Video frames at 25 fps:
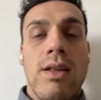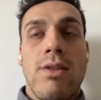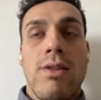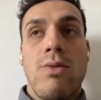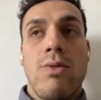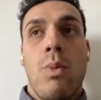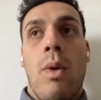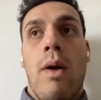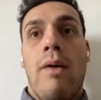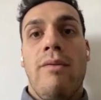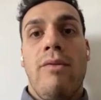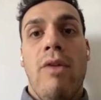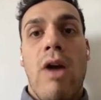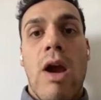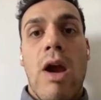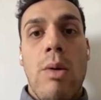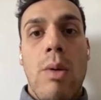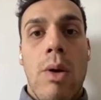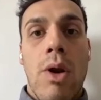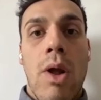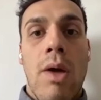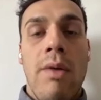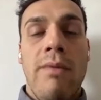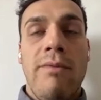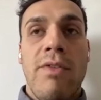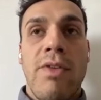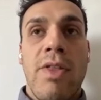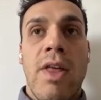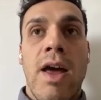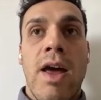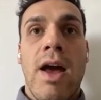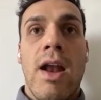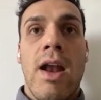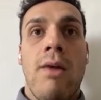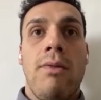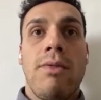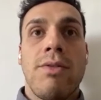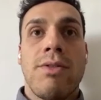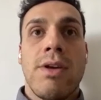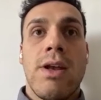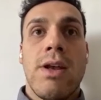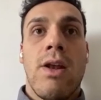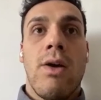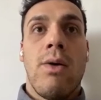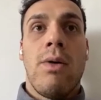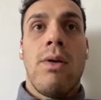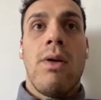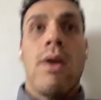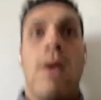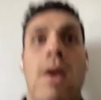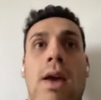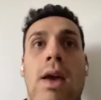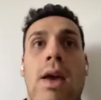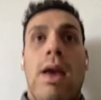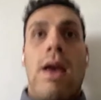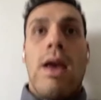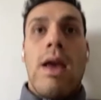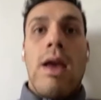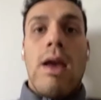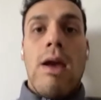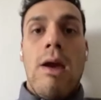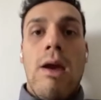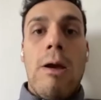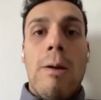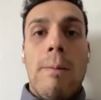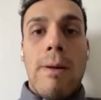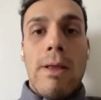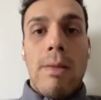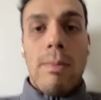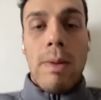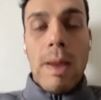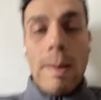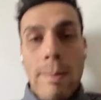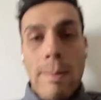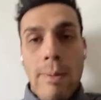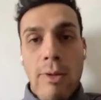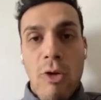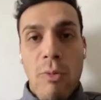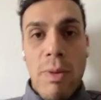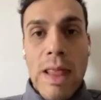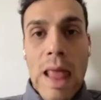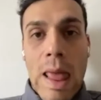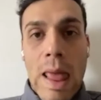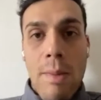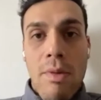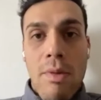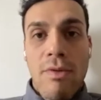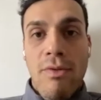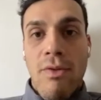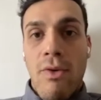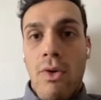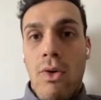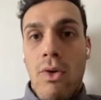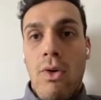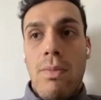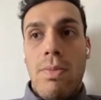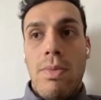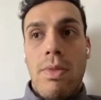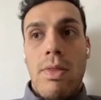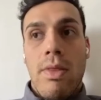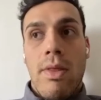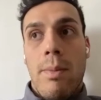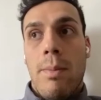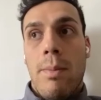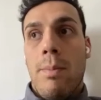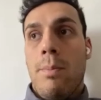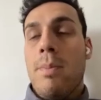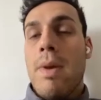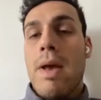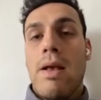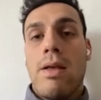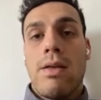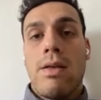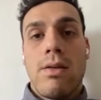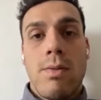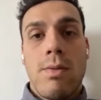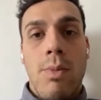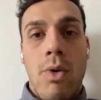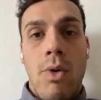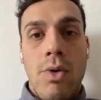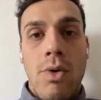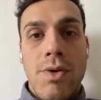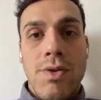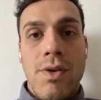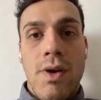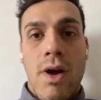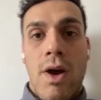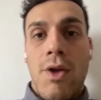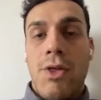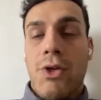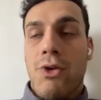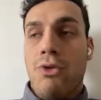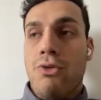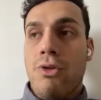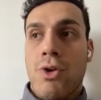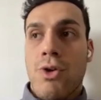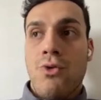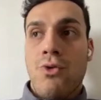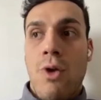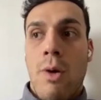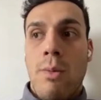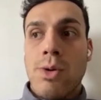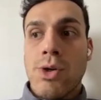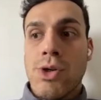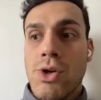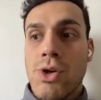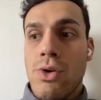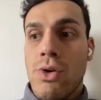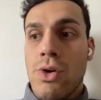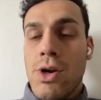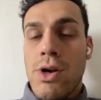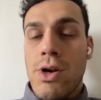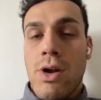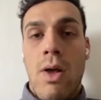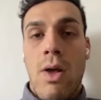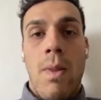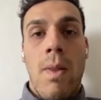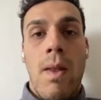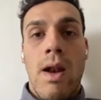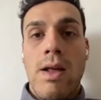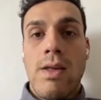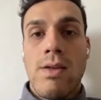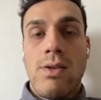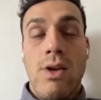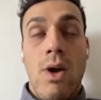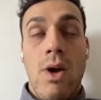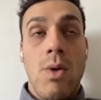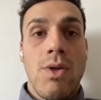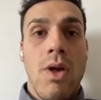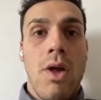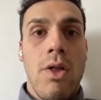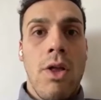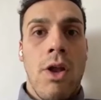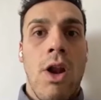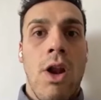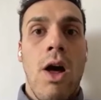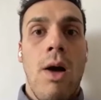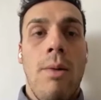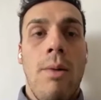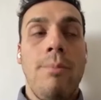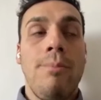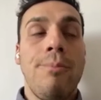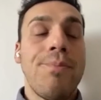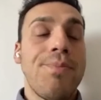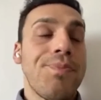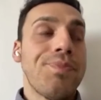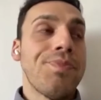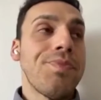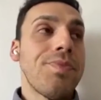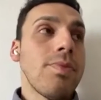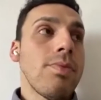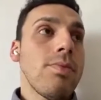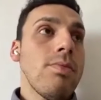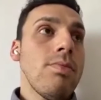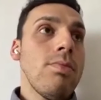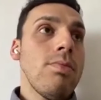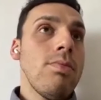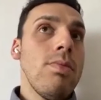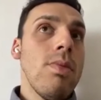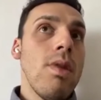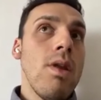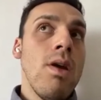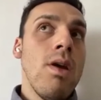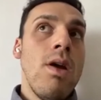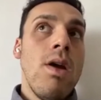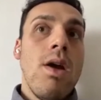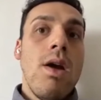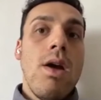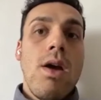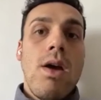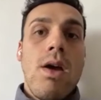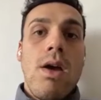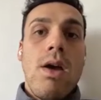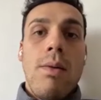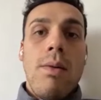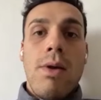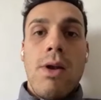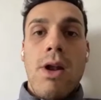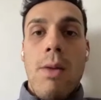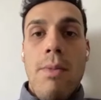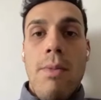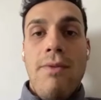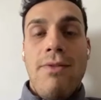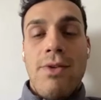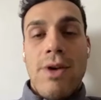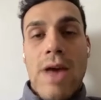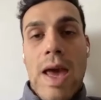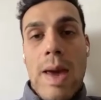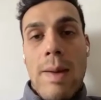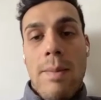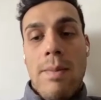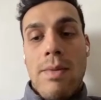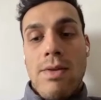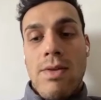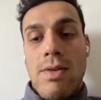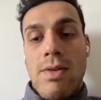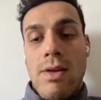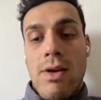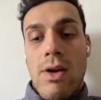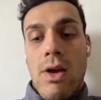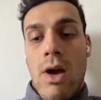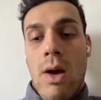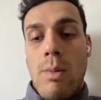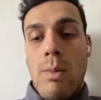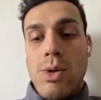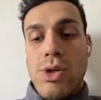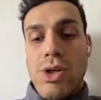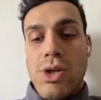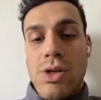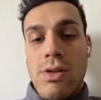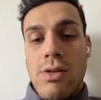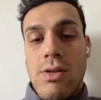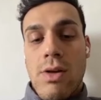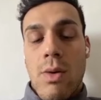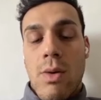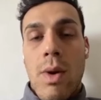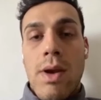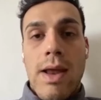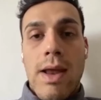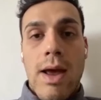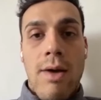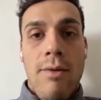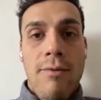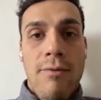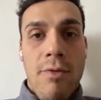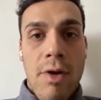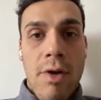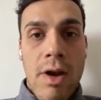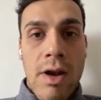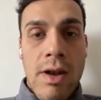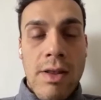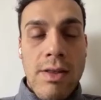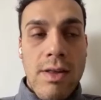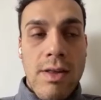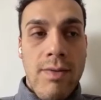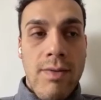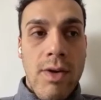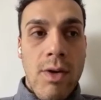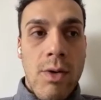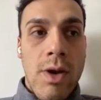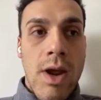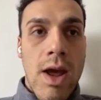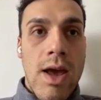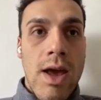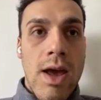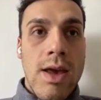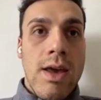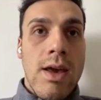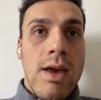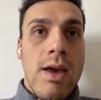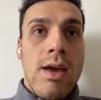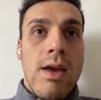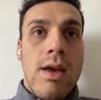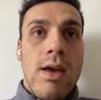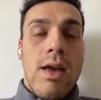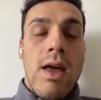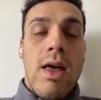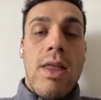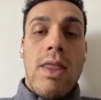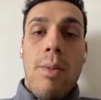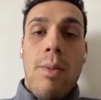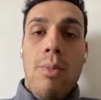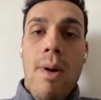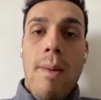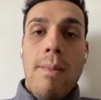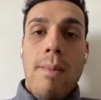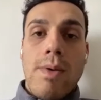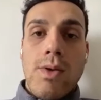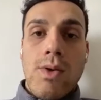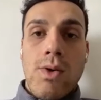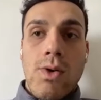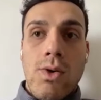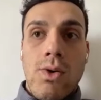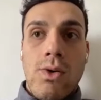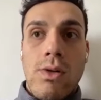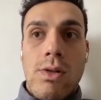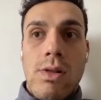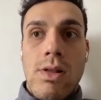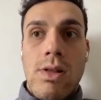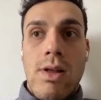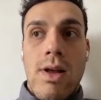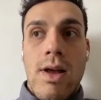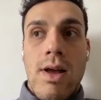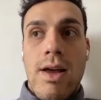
It's very well known for that. And obviously, you know, hearing about the people who've been there before, like big sports stars, Chris Robshaw, you know, and the list goes on and on. You know, Millfield came into the option. So I went down for an interview day at the prep school.